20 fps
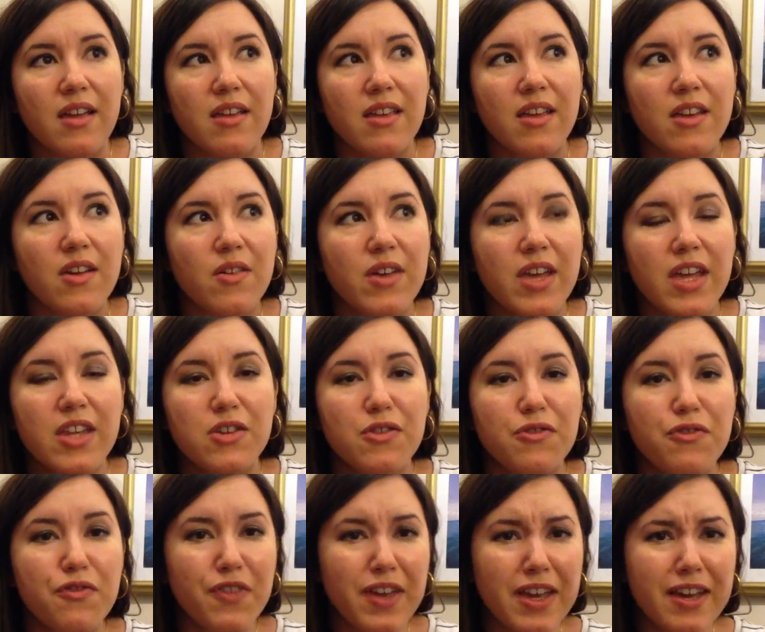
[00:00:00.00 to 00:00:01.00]
you know, can you
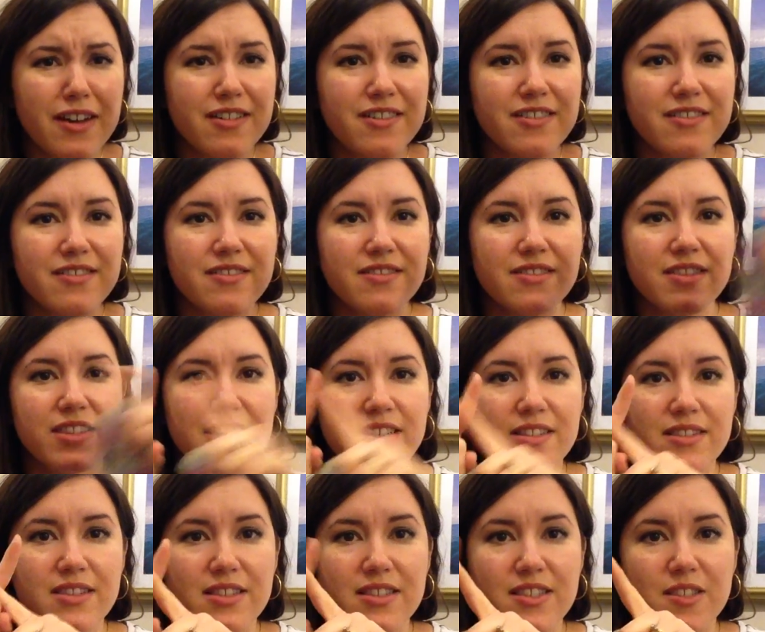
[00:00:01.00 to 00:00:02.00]
feel
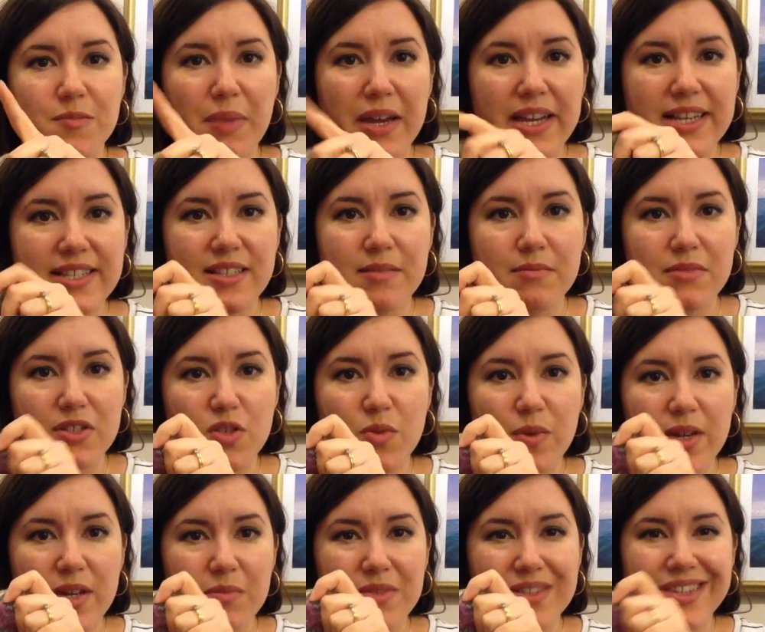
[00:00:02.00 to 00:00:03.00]
the space in
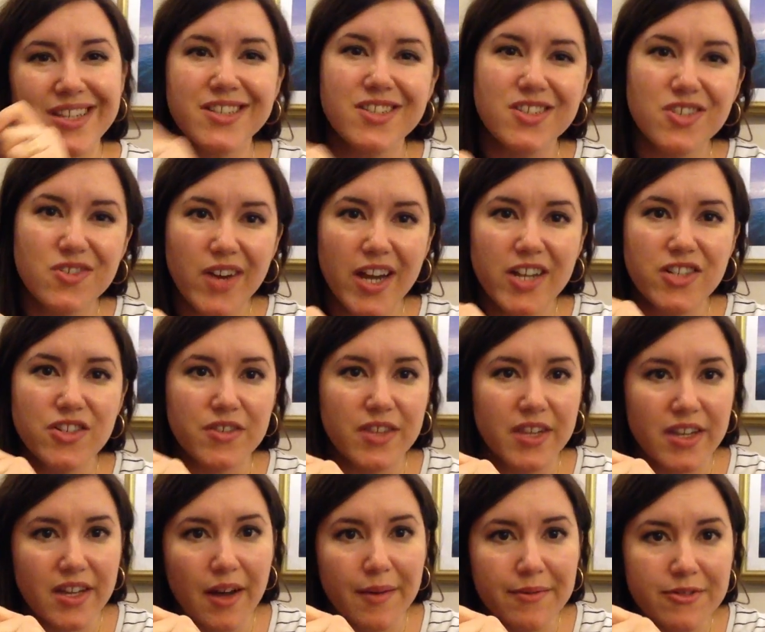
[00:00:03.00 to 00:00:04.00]
between when they stretch? Are
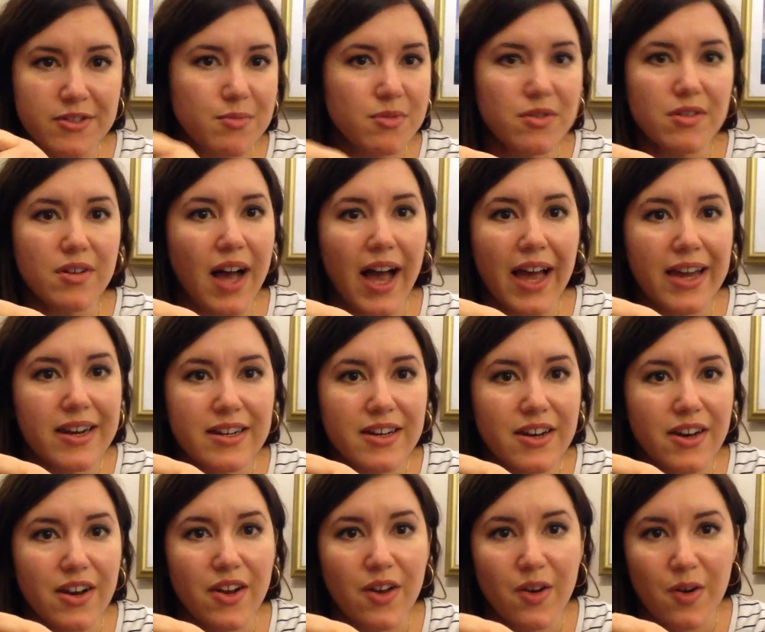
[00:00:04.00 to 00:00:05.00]
they comfortable? I
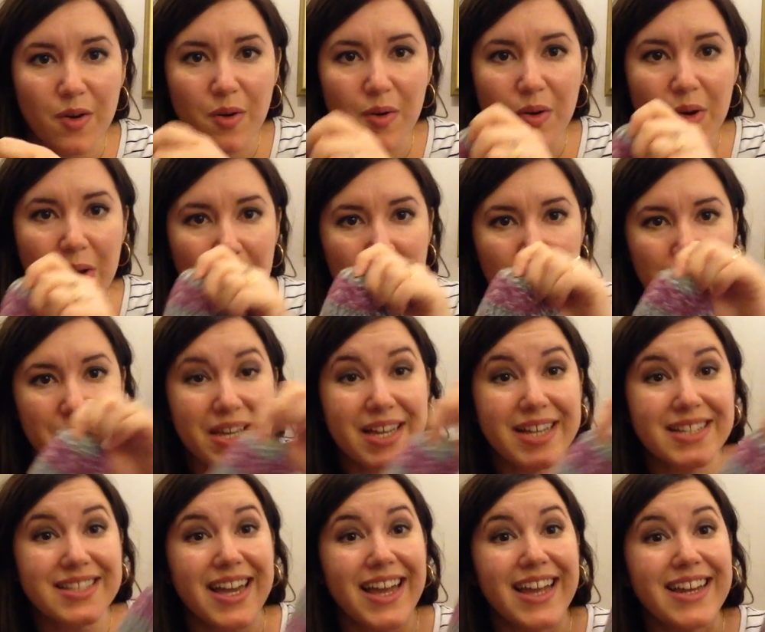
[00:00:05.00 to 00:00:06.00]
didn't know
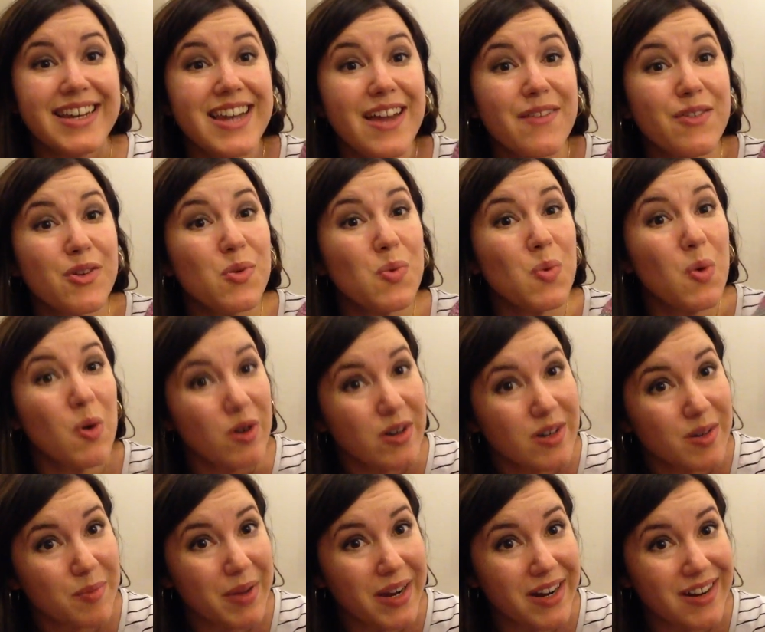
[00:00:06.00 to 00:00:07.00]
because I had never
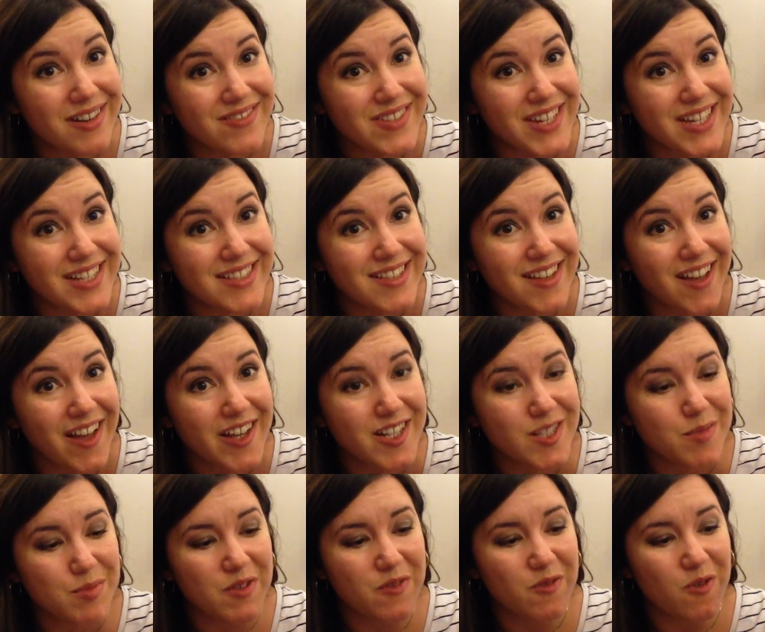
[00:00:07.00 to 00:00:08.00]
worn a pair of knit
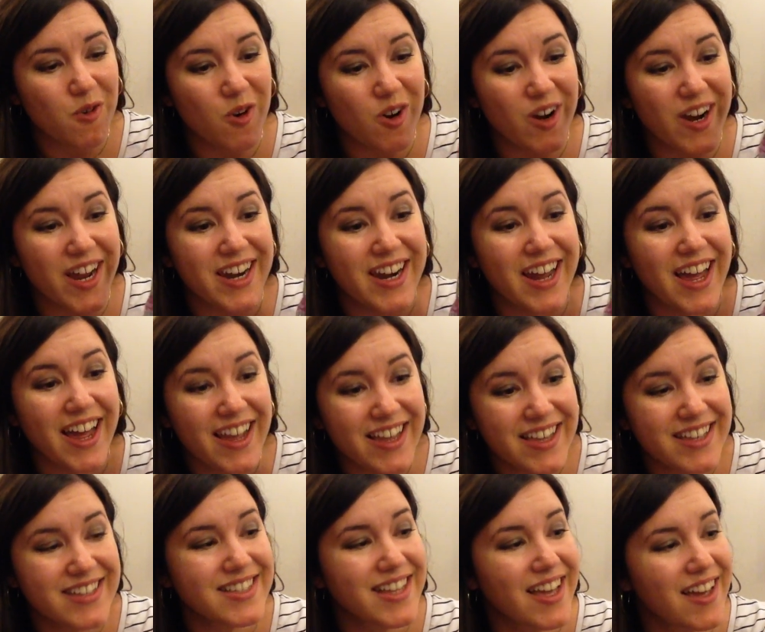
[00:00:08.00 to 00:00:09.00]
socks before, and I
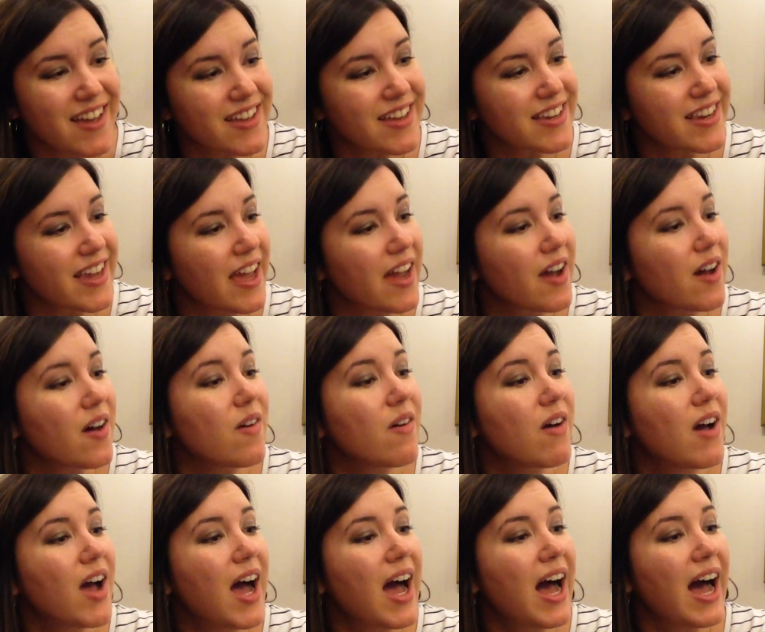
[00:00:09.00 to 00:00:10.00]
can tell you now,
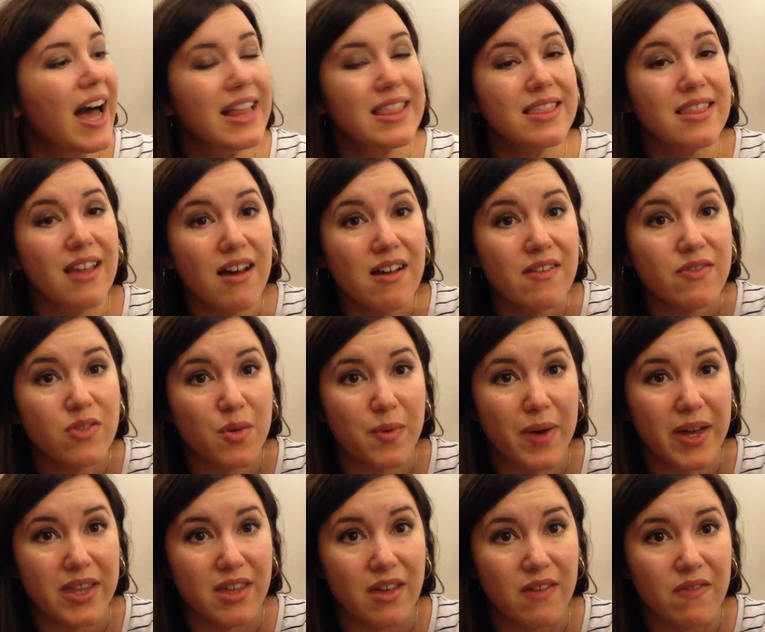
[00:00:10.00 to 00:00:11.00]
I love the
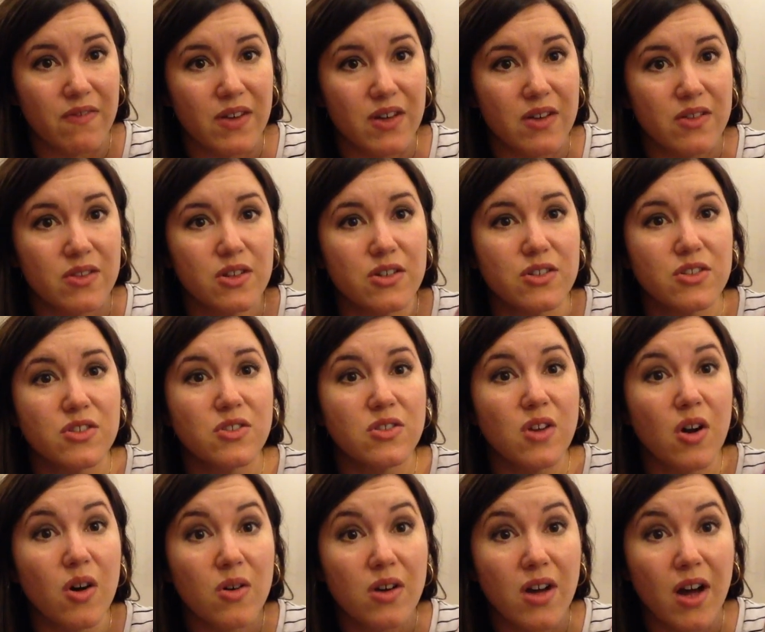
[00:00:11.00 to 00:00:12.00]
way they feel. They're
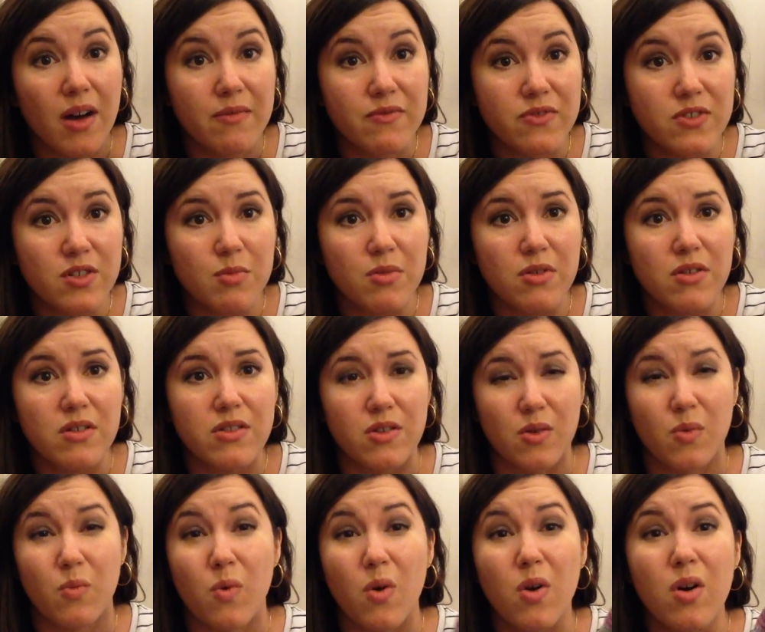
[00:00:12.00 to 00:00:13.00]
so comfortable,
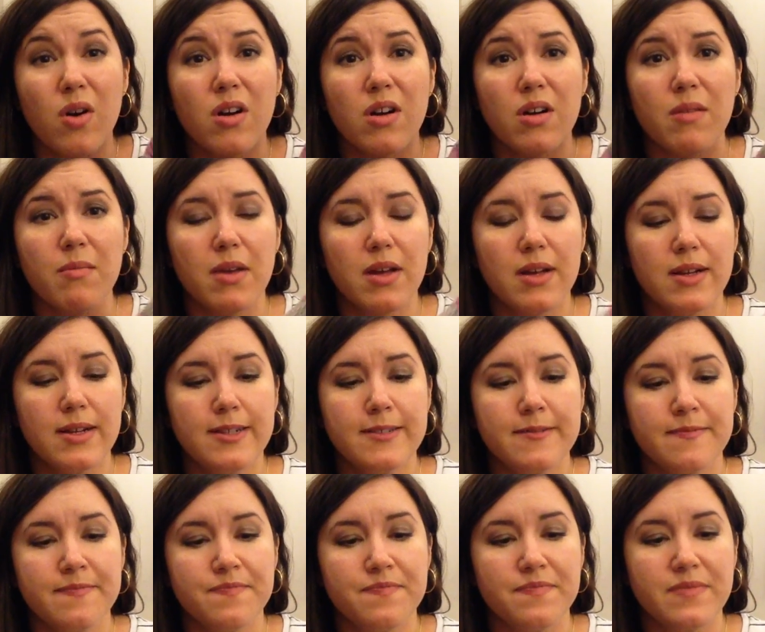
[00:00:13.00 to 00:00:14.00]
they're warm,
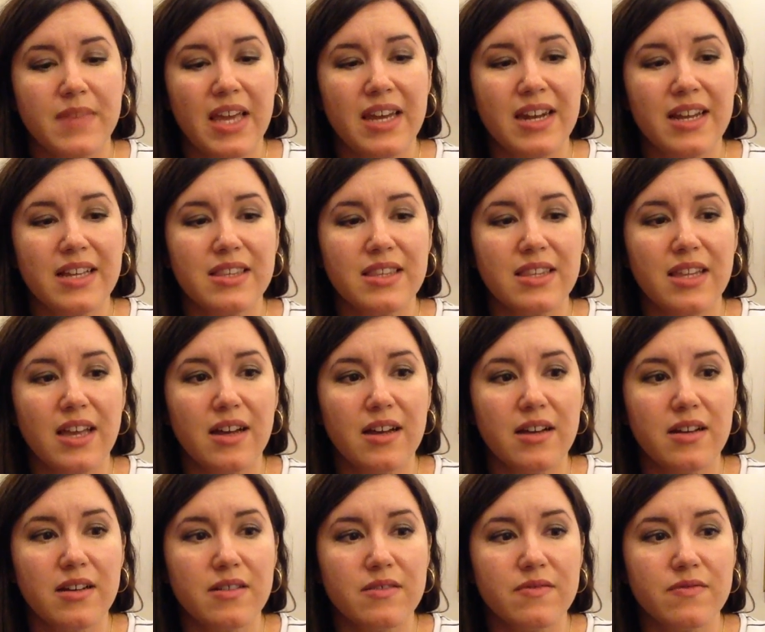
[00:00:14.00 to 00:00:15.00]
and I
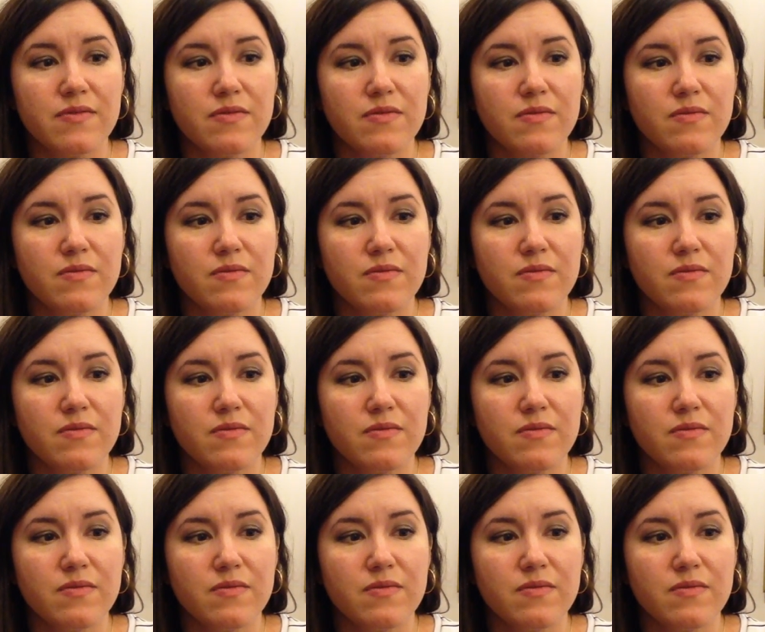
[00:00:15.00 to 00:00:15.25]
love